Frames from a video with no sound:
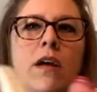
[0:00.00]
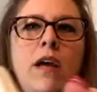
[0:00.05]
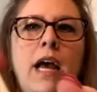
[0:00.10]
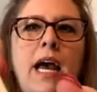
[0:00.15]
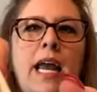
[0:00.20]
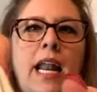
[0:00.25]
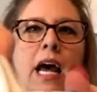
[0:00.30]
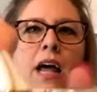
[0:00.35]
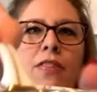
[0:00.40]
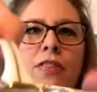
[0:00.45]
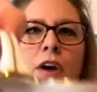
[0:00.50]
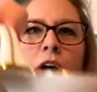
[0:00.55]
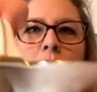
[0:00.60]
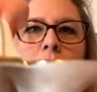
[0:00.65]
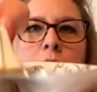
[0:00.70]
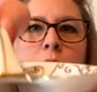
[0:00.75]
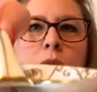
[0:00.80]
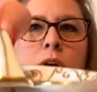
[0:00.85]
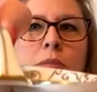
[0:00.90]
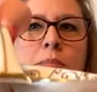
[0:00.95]
And I thought
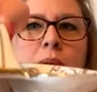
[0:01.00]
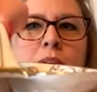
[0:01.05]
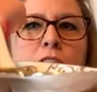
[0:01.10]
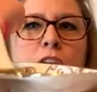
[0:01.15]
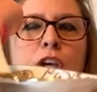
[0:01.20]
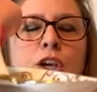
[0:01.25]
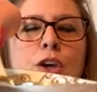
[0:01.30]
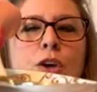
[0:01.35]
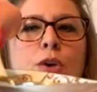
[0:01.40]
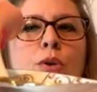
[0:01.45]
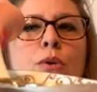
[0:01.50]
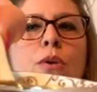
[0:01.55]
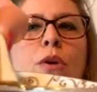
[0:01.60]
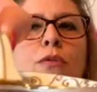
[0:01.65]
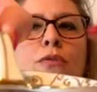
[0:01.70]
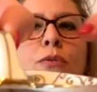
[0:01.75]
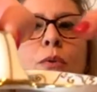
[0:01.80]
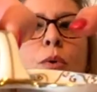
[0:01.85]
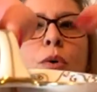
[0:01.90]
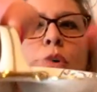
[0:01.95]
it would be cute
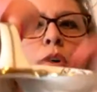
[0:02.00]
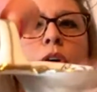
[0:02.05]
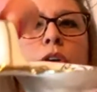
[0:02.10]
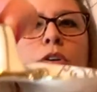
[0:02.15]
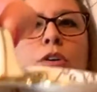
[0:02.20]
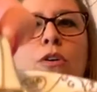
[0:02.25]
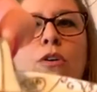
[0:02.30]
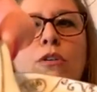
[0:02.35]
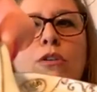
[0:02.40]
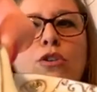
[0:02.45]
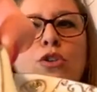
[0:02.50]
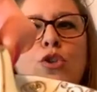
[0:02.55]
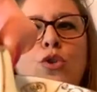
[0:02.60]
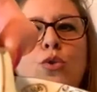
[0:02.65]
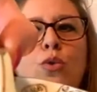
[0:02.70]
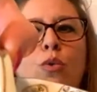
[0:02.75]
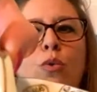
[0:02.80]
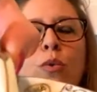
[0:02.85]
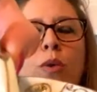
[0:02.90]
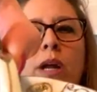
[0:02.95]
for your
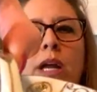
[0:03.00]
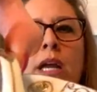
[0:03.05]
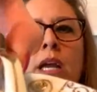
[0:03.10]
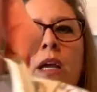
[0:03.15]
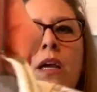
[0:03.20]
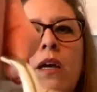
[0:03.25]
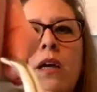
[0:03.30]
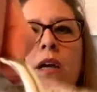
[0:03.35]
jewelry